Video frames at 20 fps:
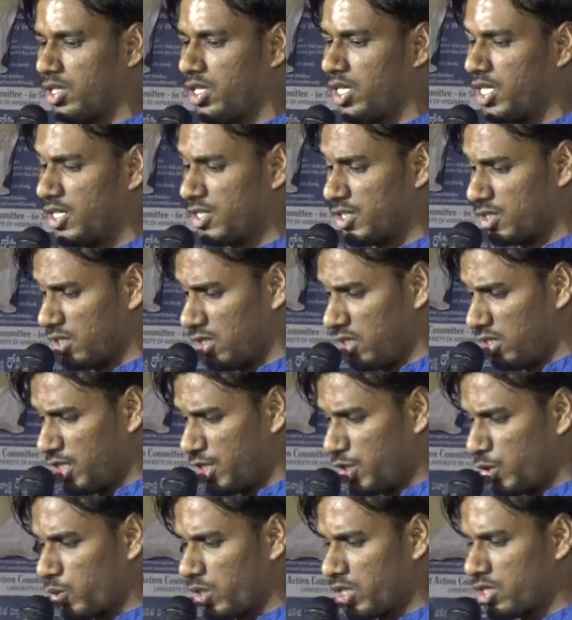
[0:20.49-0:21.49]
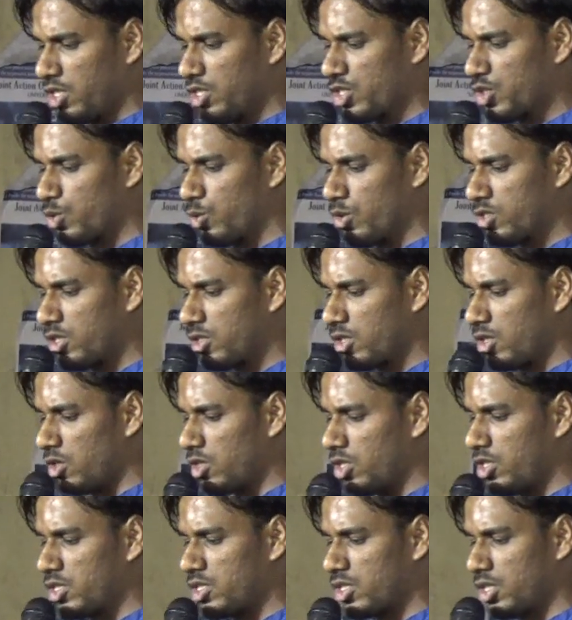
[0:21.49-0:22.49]
He had his early education in schools and
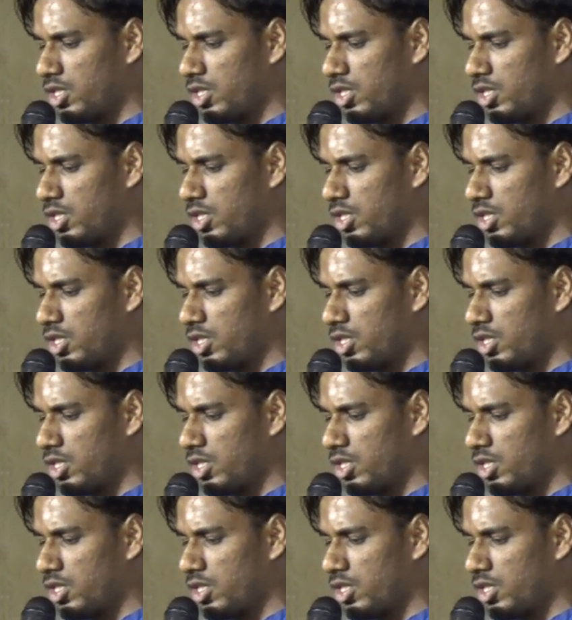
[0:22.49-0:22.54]
colleges